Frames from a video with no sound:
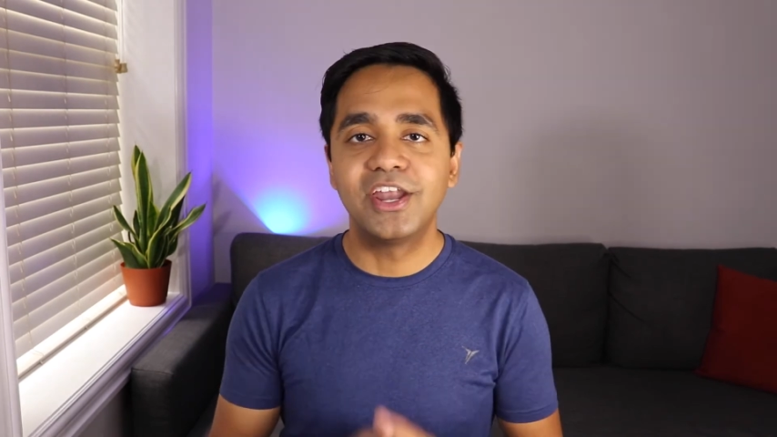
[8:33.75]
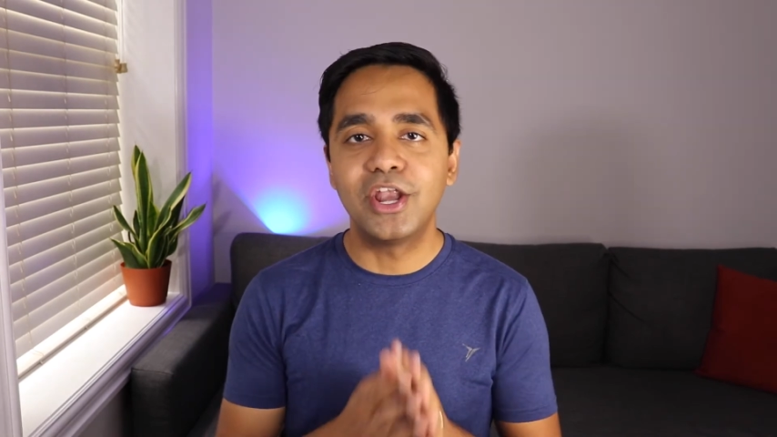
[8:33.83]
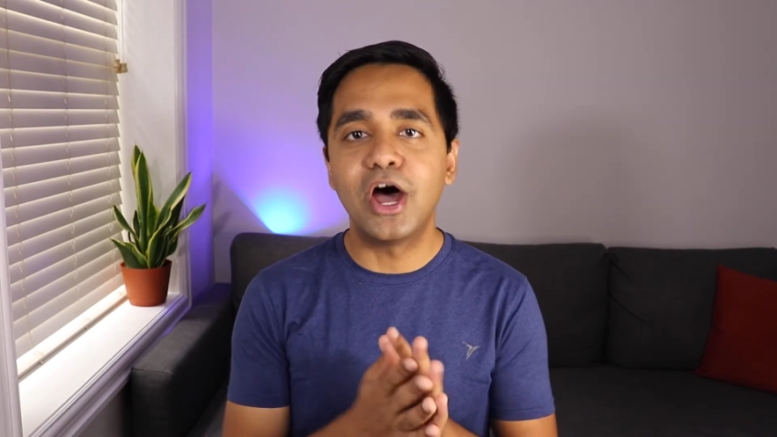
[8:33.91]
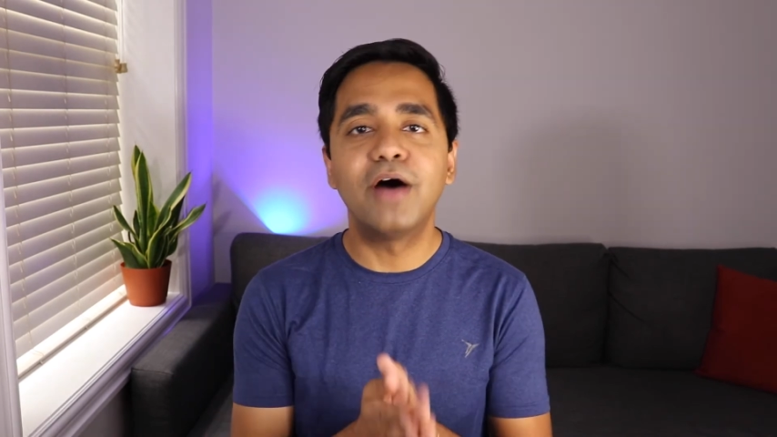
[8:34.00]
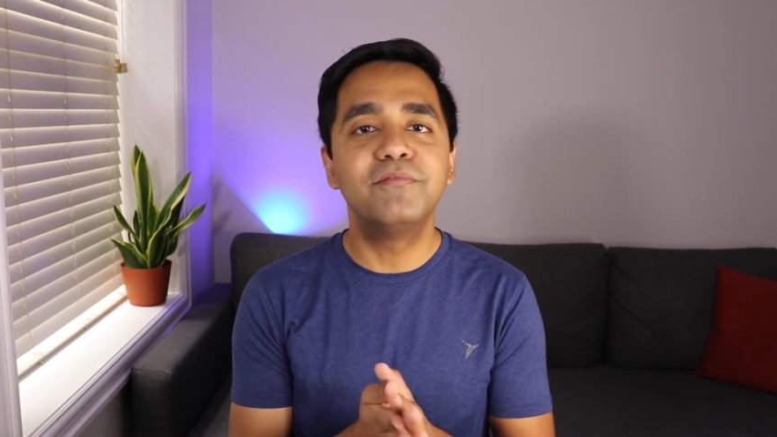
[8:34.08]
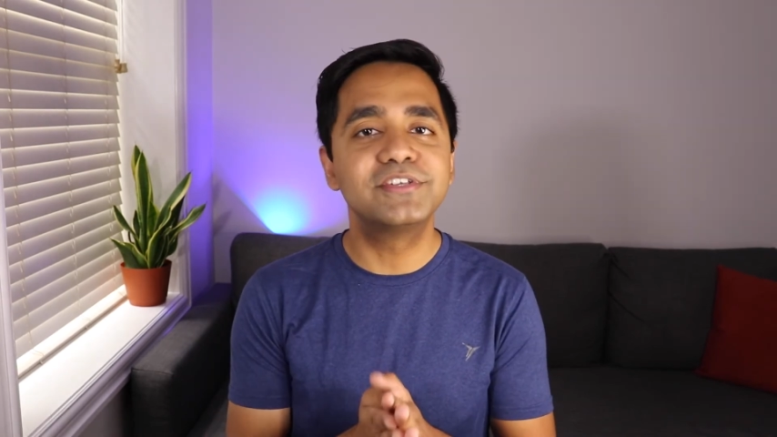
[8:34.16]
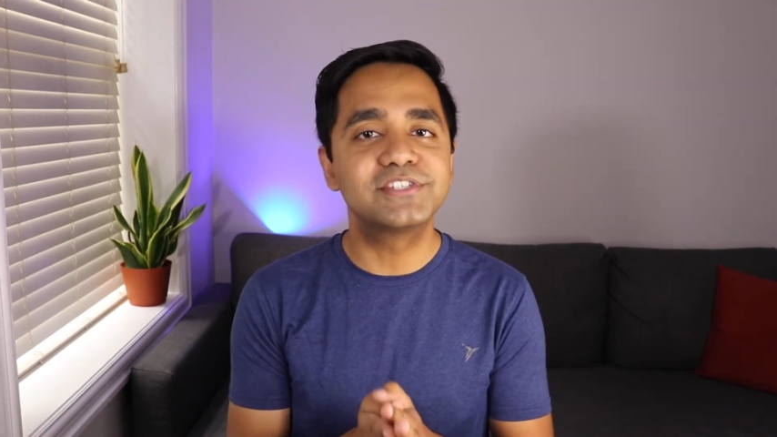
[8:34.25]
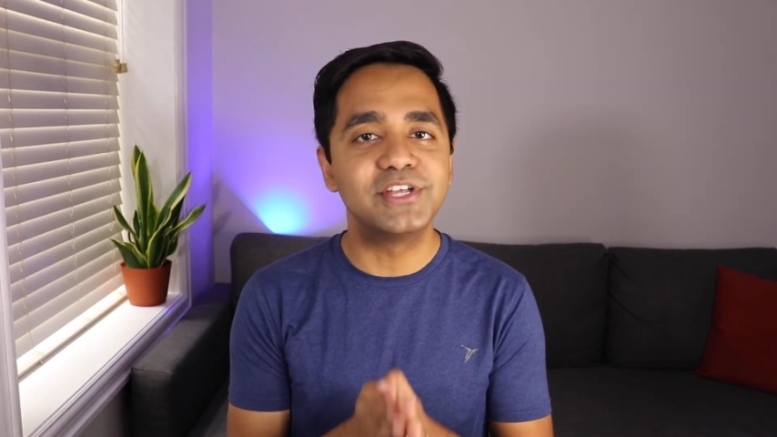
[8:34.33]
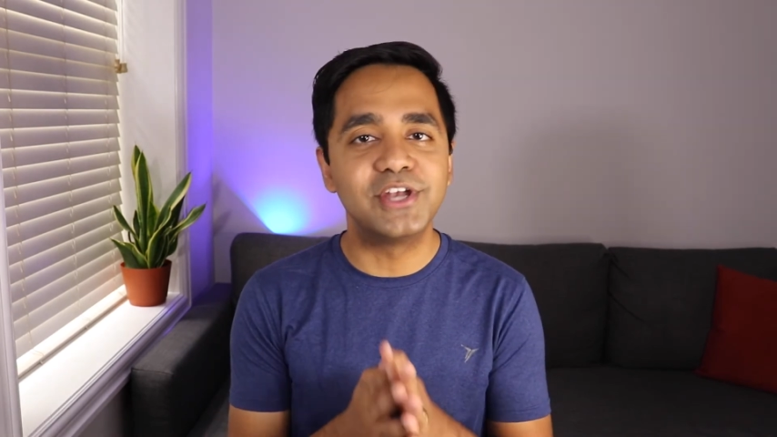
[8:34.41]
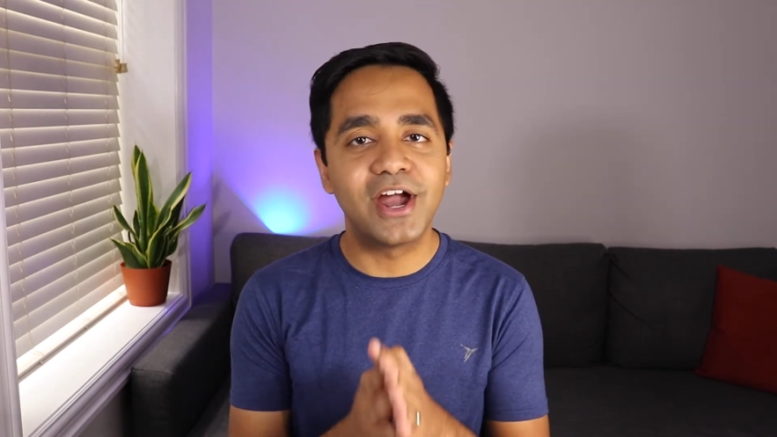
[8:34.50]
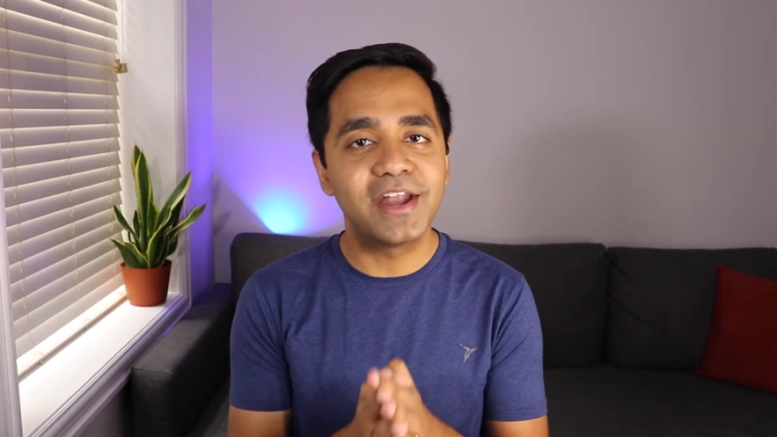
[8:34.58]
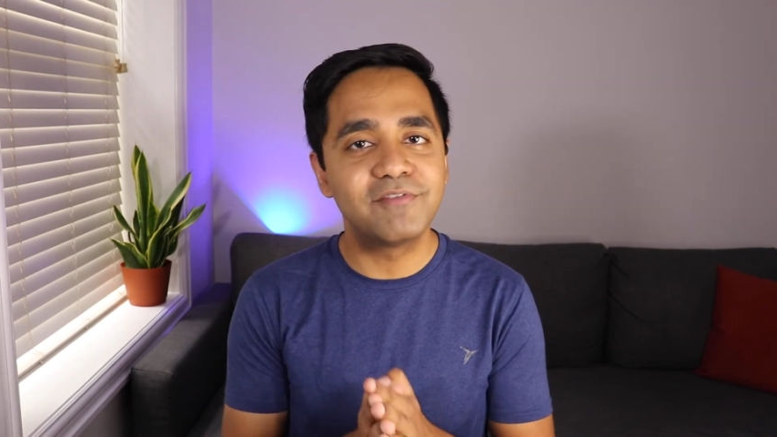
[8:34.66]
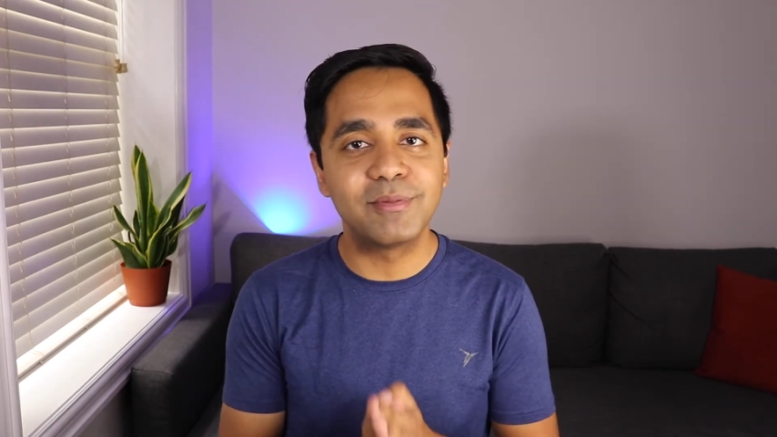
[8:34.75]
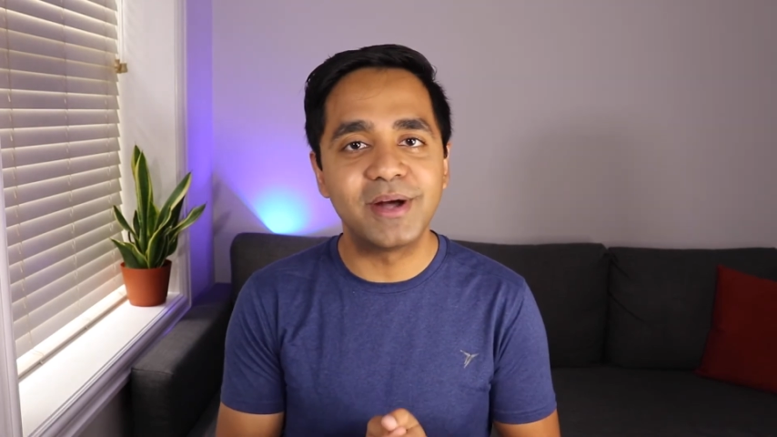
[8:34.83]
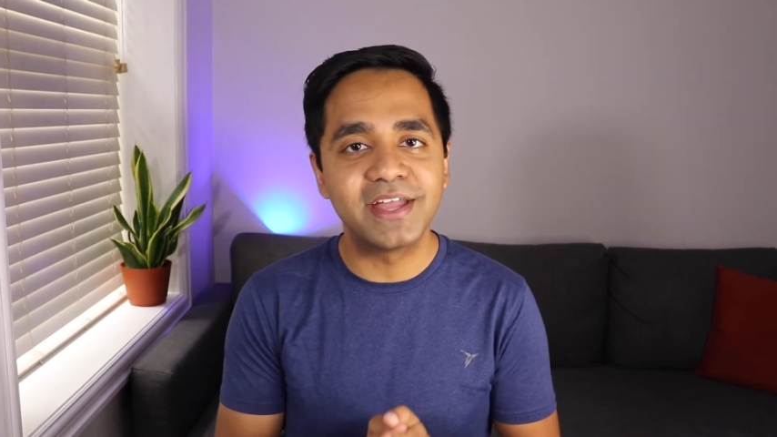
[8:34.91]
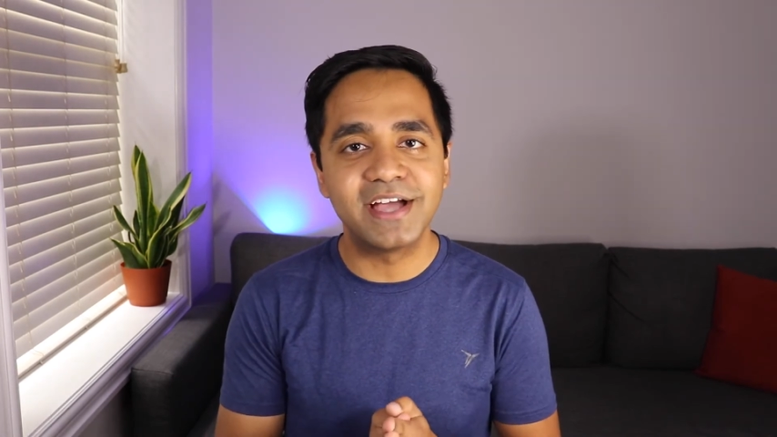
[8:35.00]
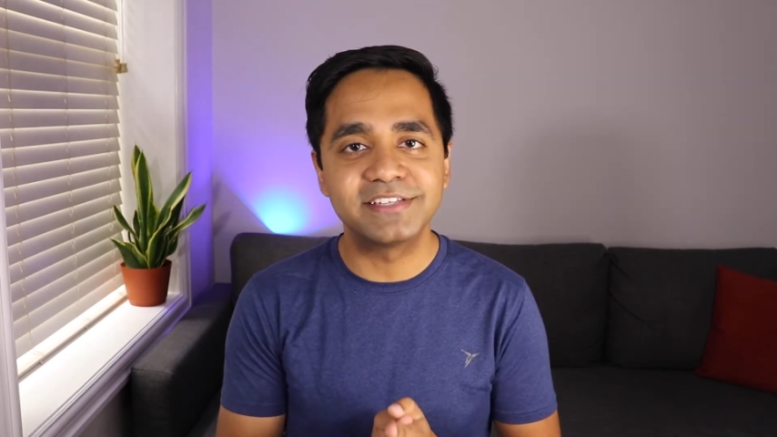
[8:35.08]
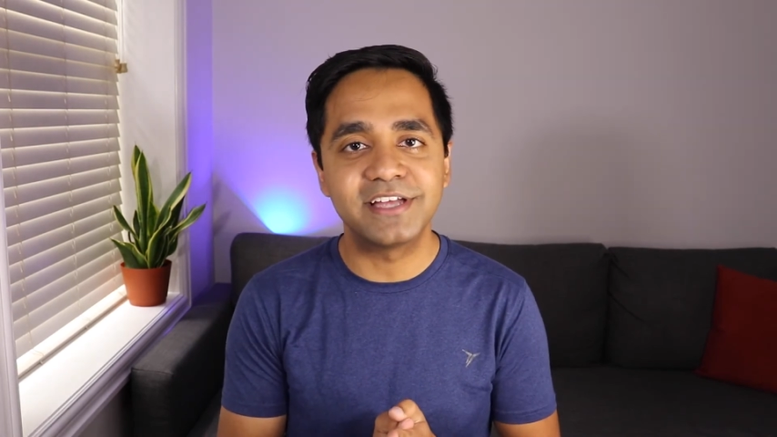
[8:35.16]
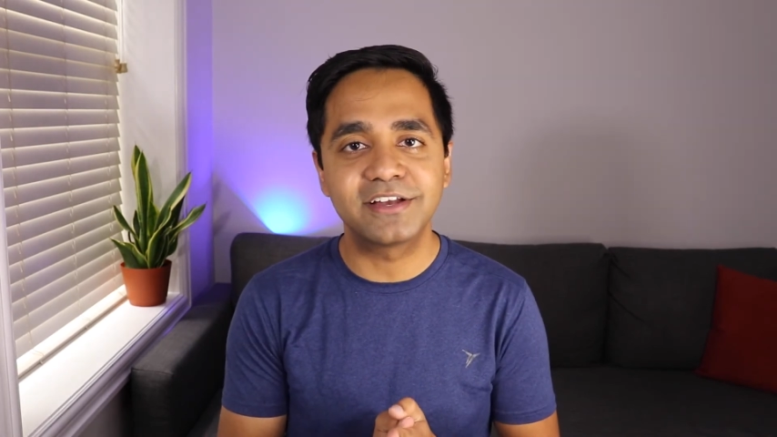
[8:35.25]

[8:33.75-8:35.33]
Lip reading: Now, obviously, not everybody has